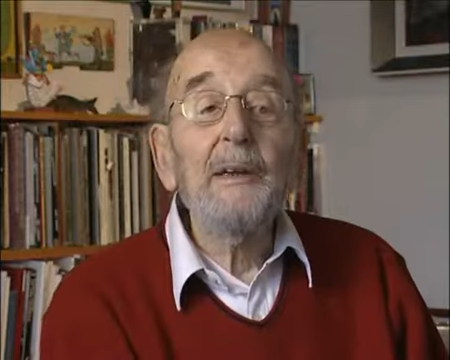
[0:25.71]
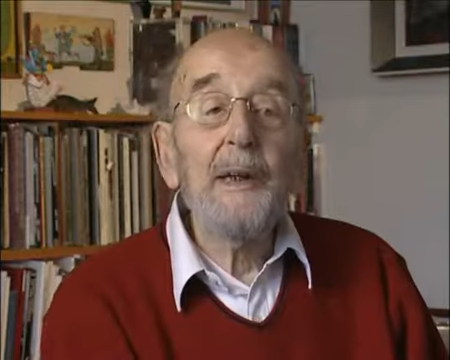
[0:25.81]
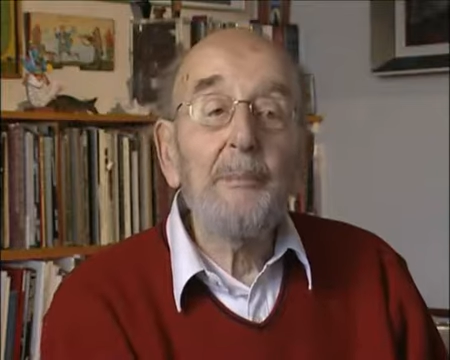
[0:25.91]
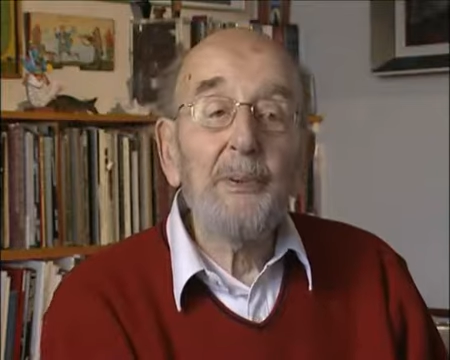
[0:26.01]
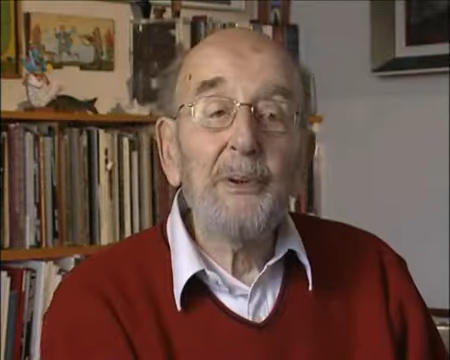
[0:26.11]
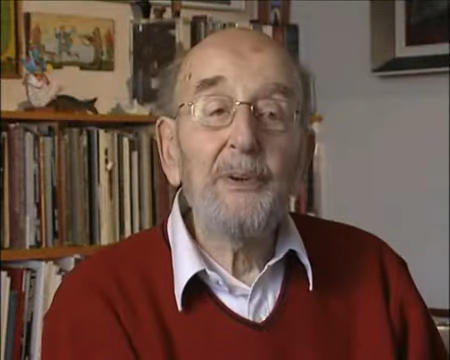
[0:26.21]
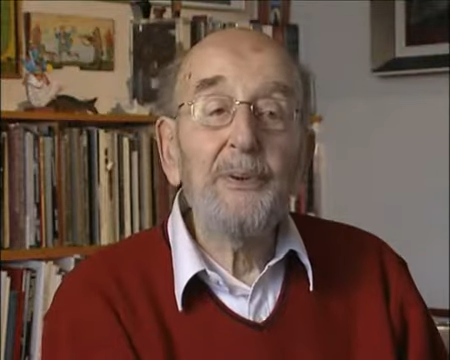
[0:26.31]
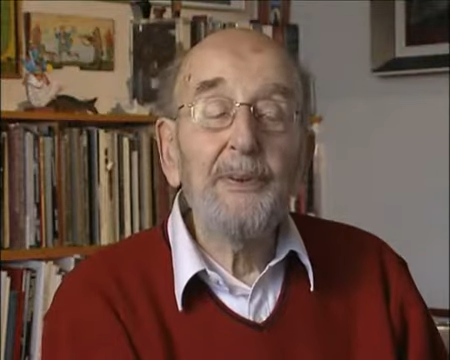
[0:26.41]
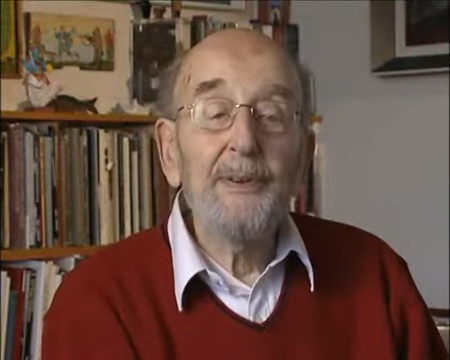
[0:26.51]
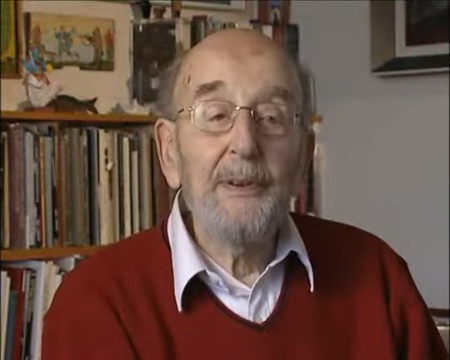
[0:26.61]
They
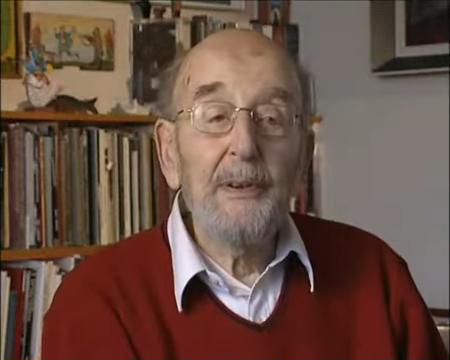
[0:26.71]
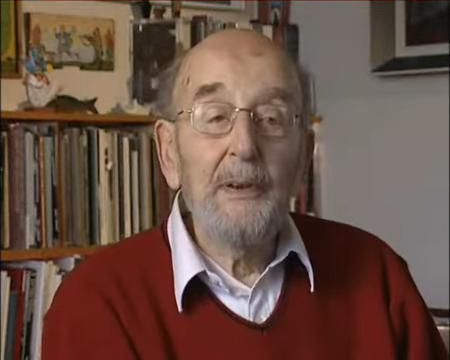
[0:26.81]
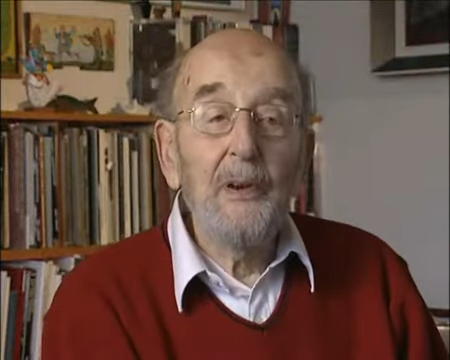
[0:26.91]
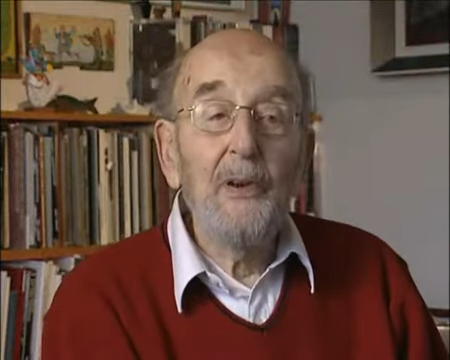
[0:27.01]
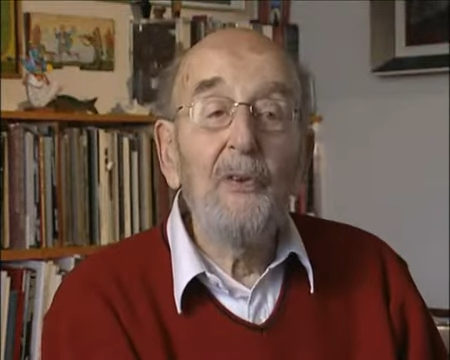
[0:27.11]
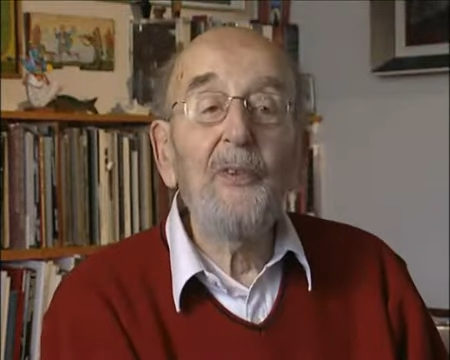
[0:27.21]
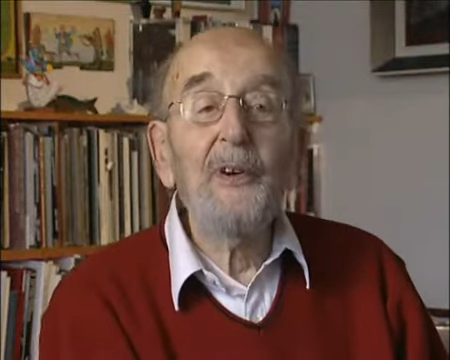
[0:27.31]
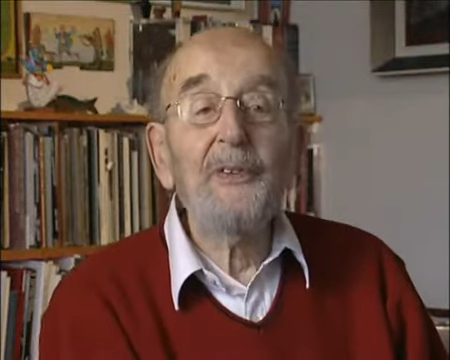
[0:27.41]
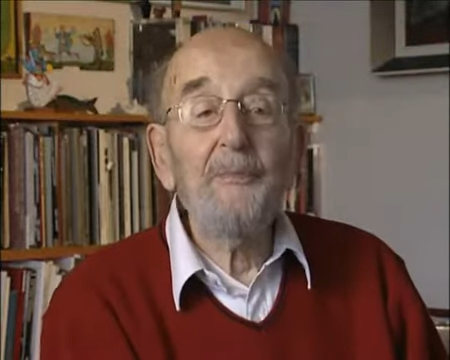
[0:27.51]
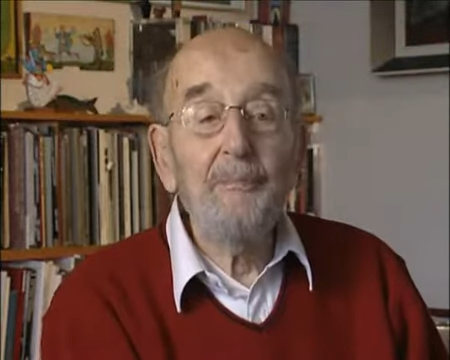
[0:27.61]
brought
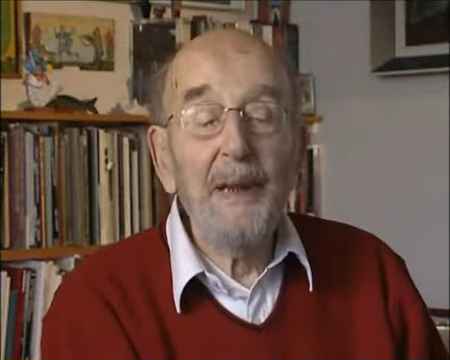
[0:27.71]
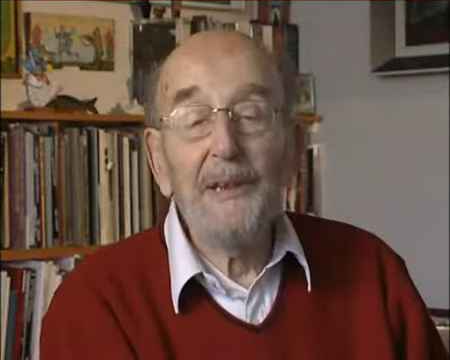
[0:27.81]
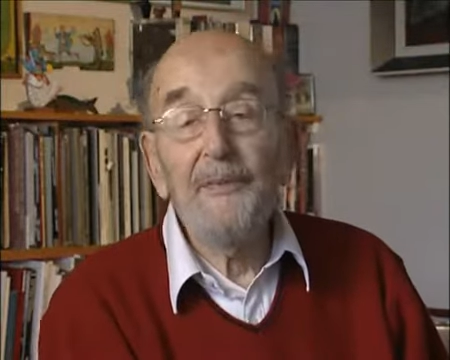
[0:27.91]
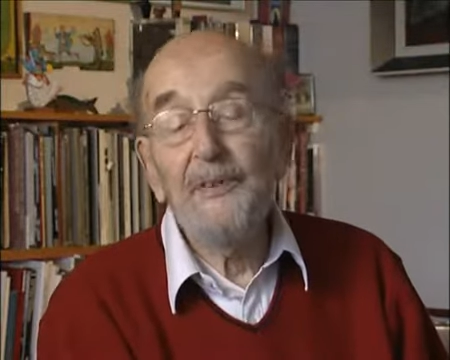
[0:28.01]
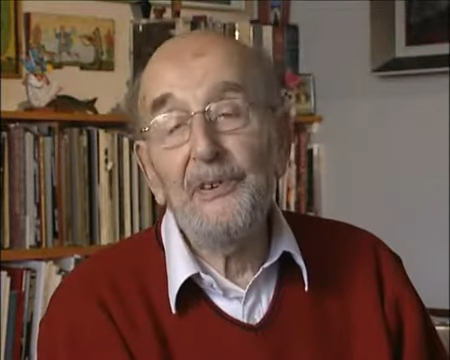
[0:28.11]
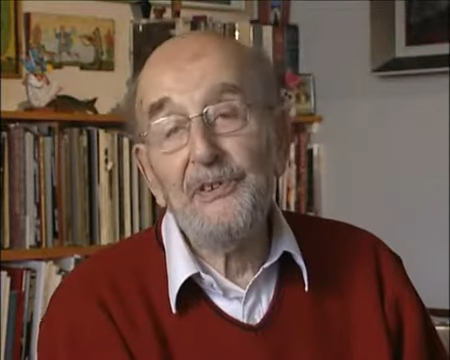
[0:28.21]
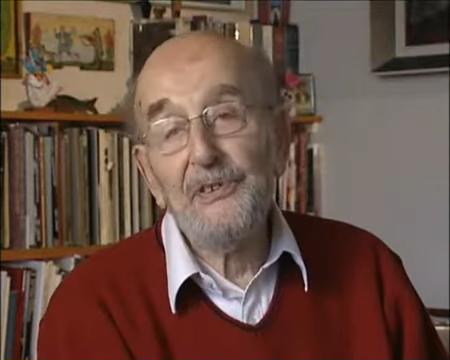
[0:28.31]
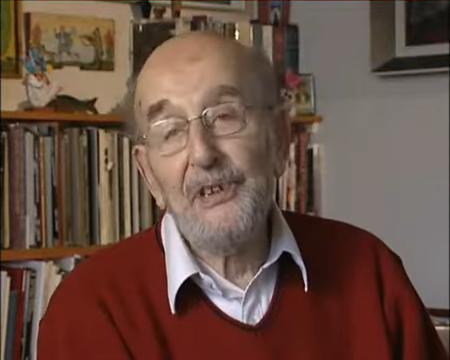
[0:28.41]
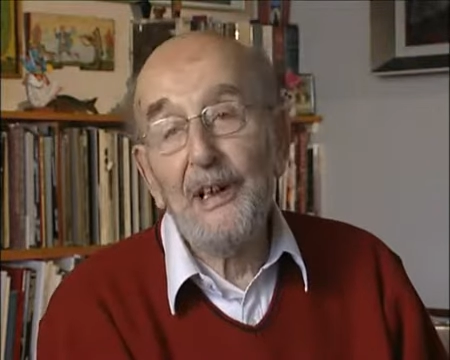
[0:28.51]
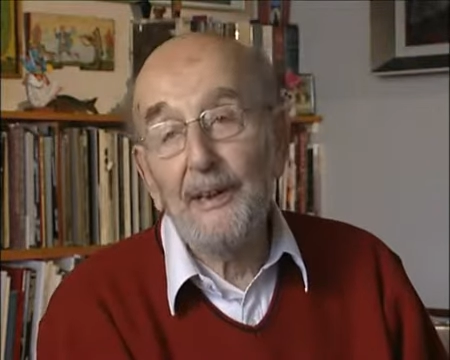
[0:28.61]
over Barry
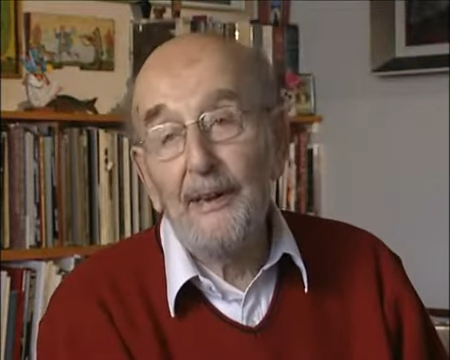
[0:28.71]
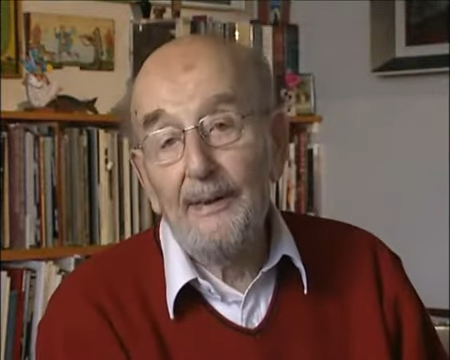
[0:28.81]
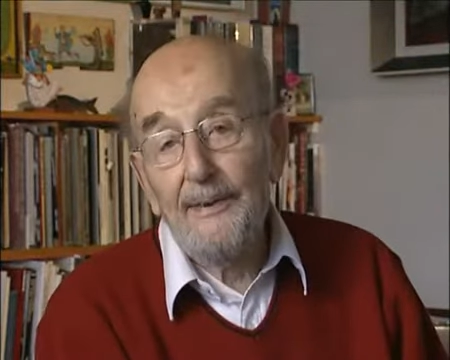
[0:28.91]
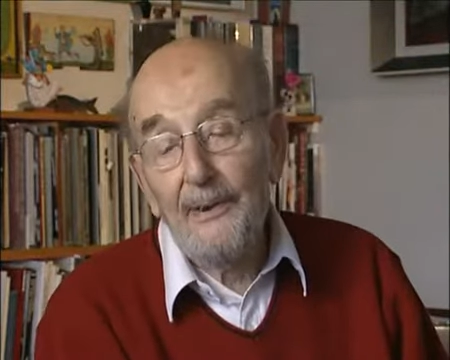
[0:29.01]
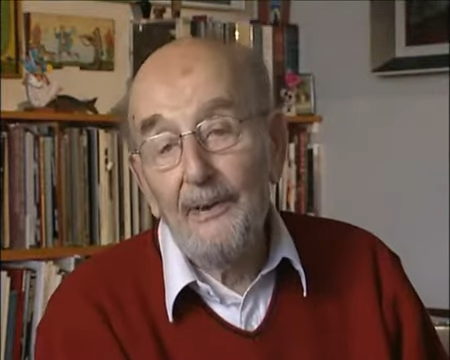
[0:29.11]
Fitzgerald